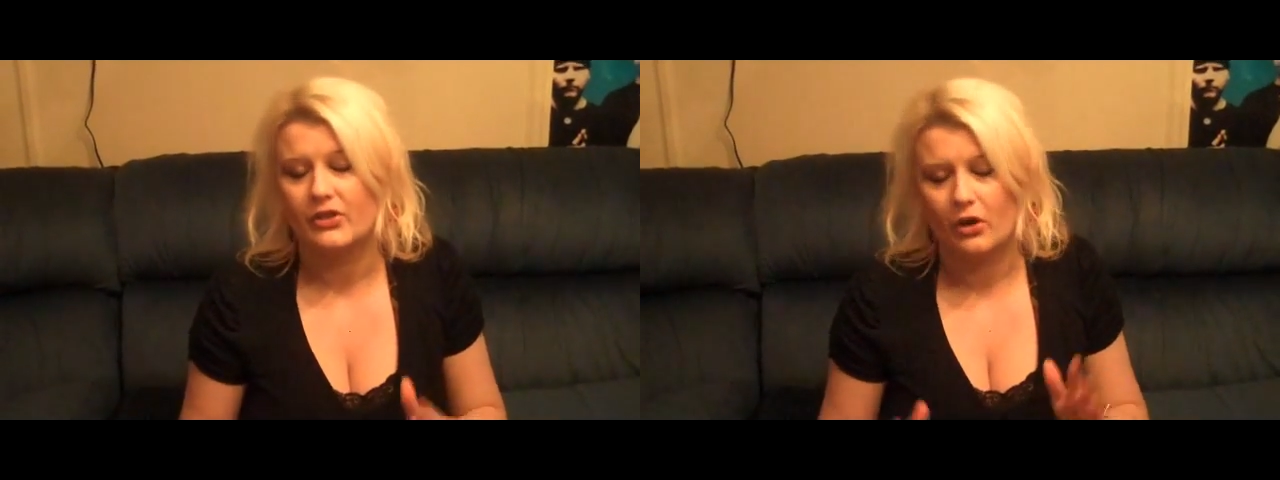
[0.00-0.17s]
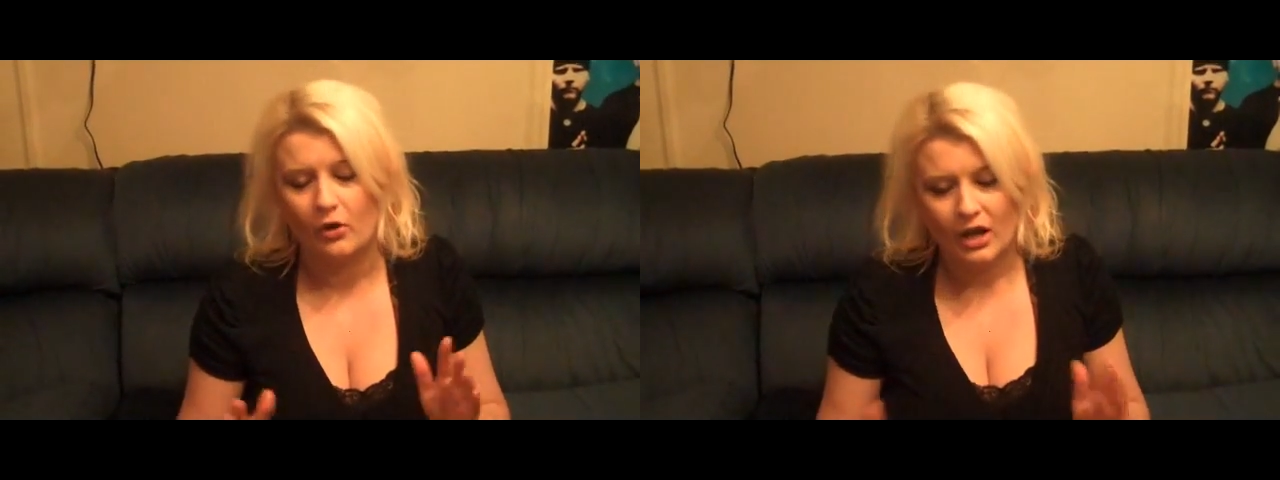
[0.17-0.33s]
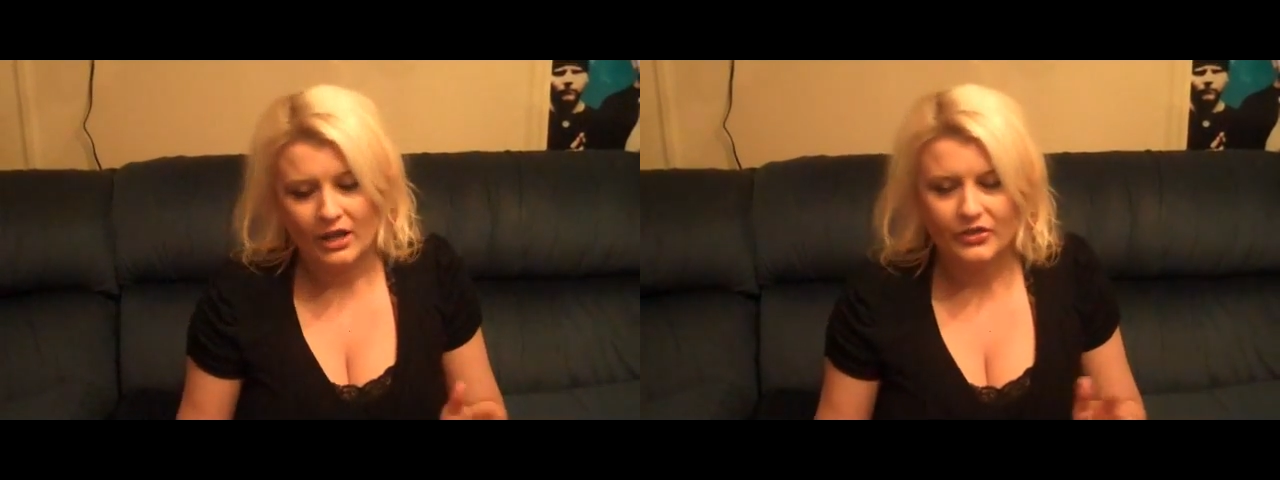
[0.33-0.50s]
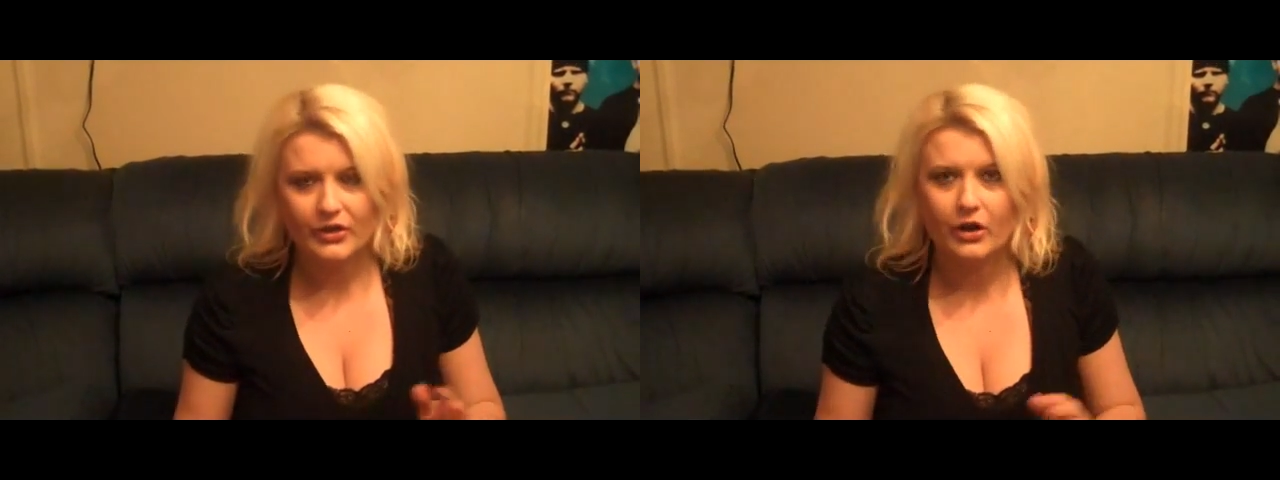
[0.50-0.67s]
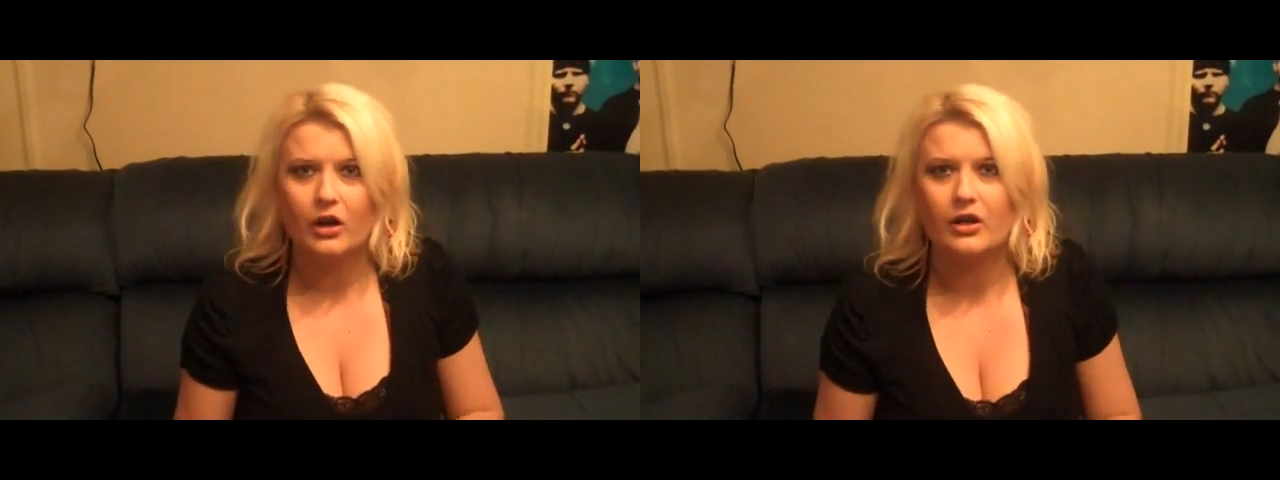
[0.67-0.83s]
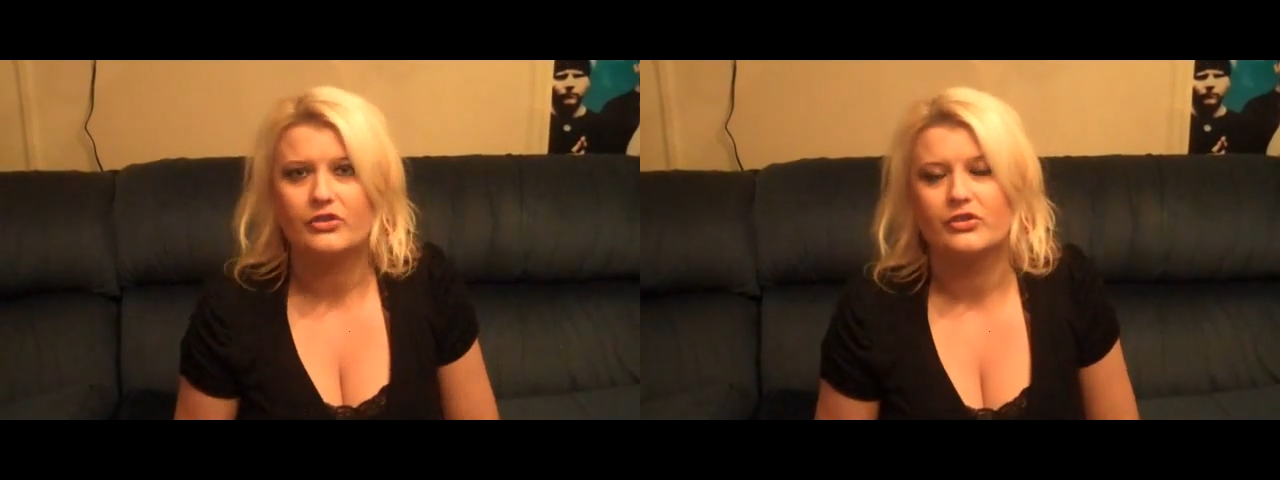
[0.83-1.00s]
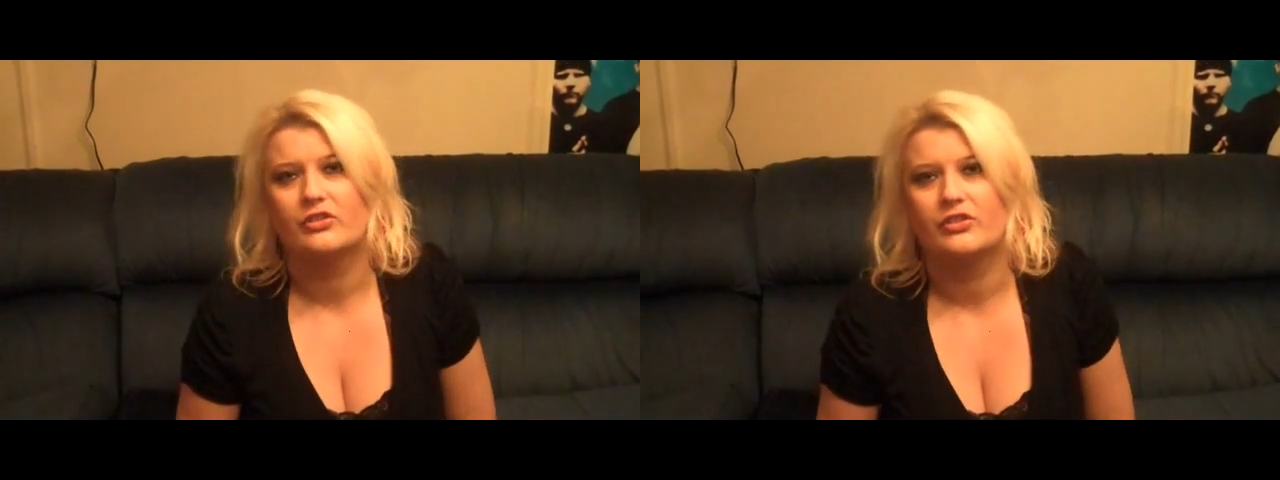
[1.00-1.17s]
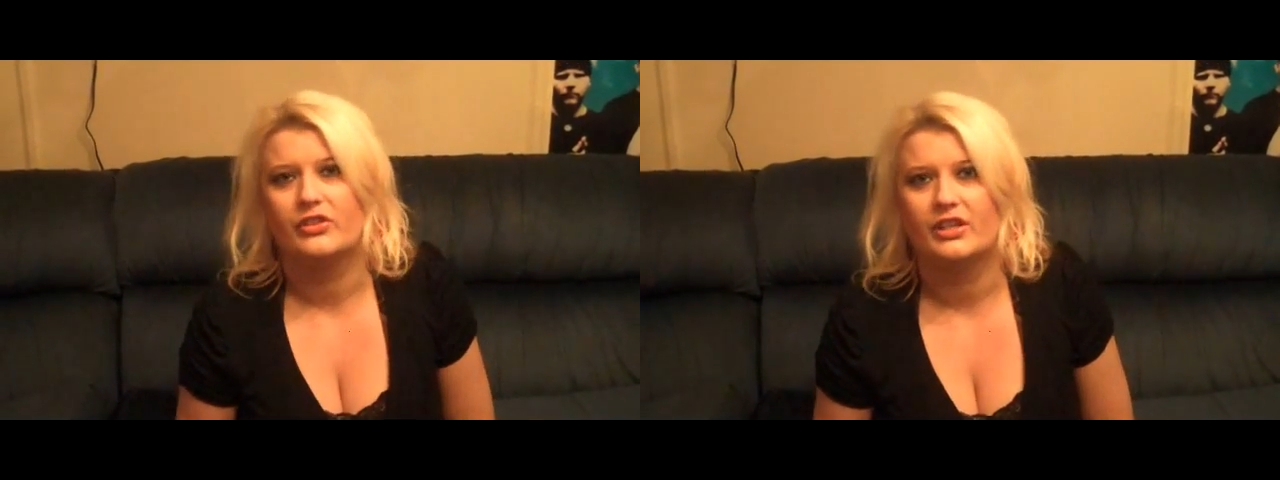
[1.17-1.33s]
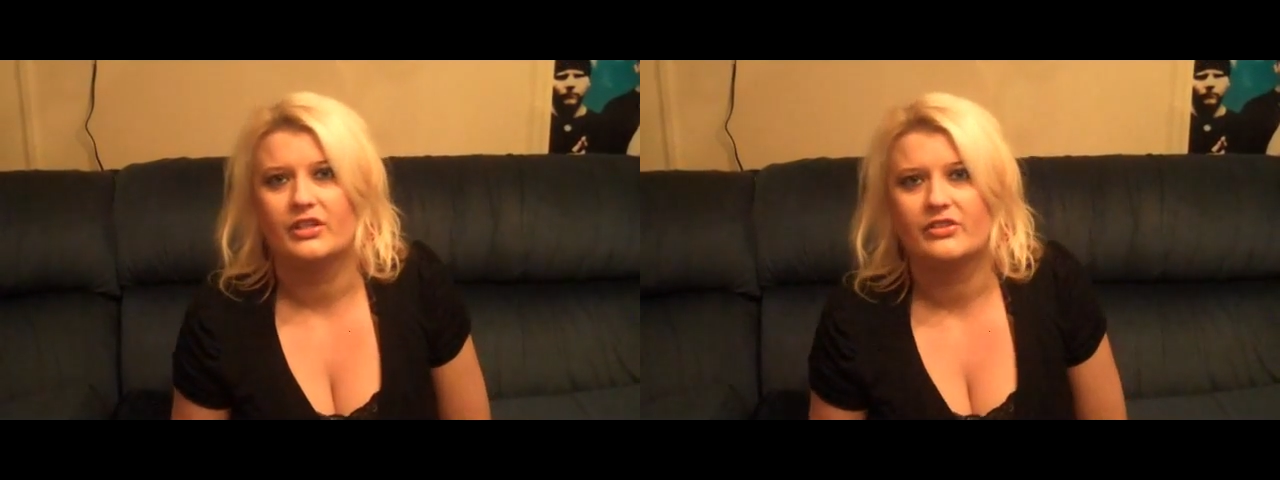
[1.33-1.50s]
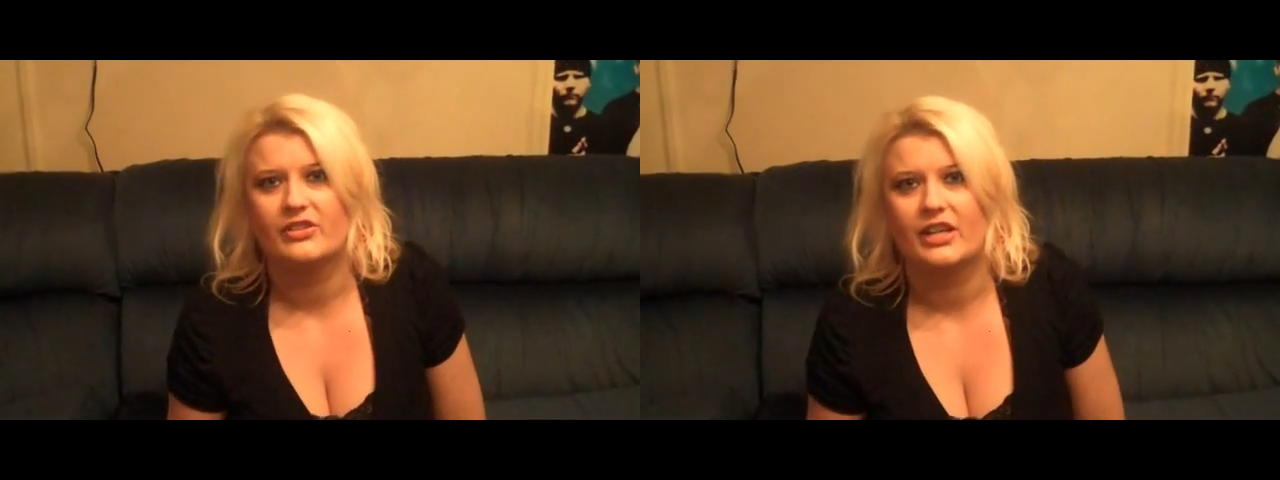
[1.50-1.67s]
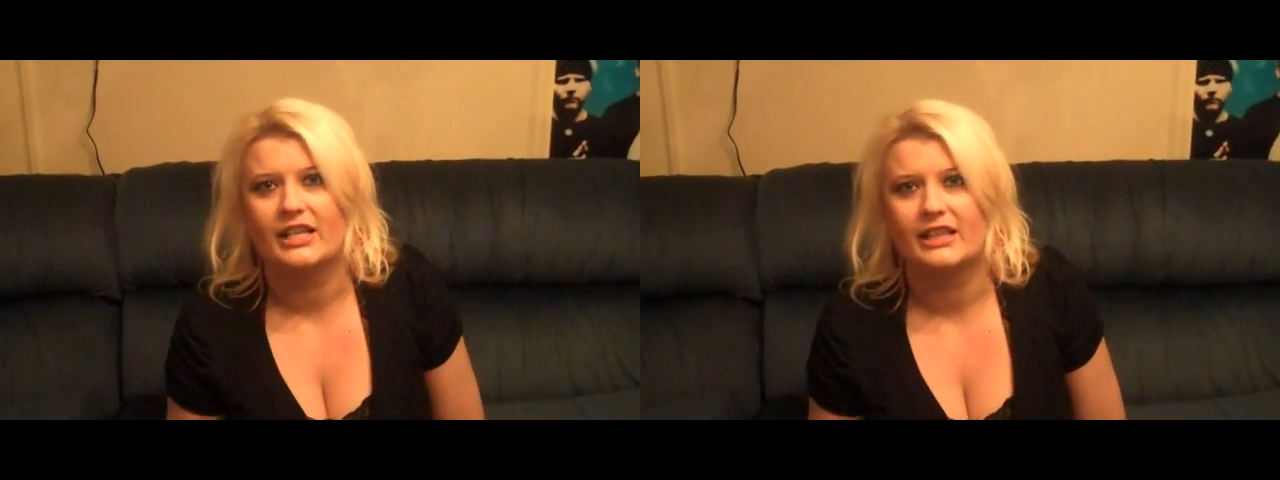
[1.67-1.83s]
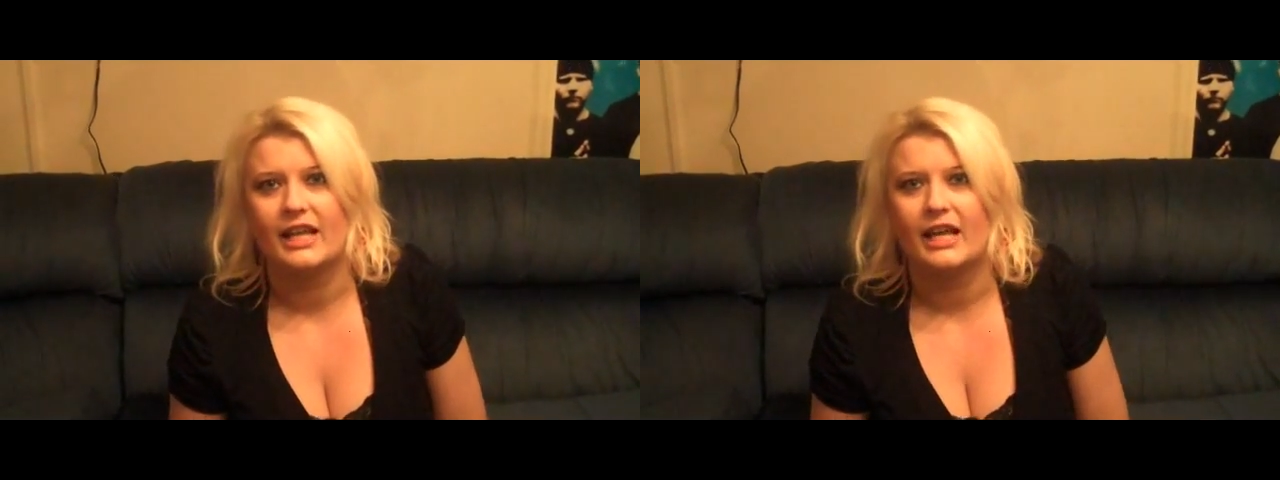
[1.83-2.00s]
So there are certain things
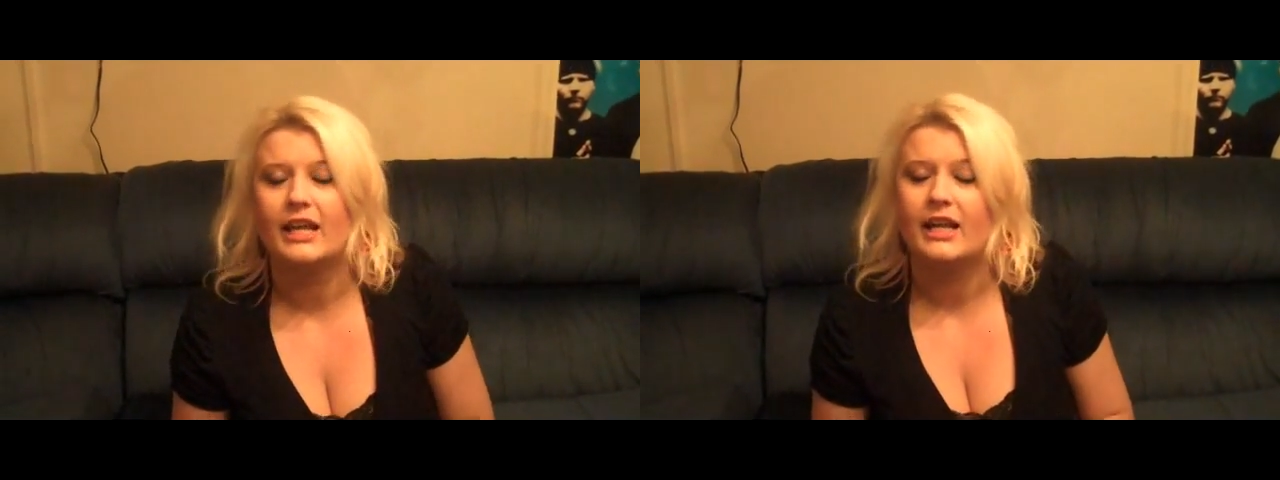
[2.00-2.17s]
like that,